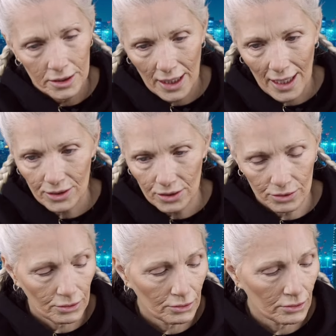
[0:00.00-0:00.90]

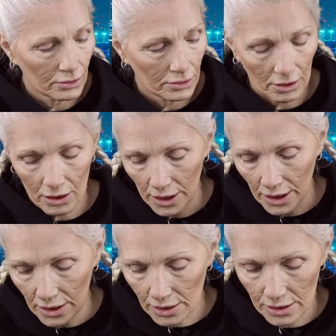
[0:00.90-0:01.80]
Tattoo
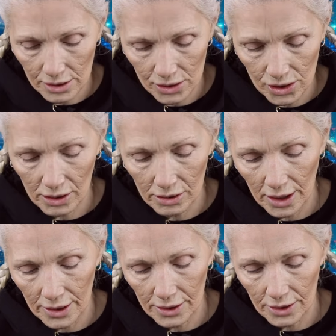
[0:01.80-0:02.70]
Onyx Gel
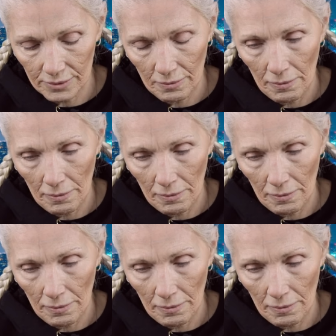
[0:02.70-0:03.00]
Liner.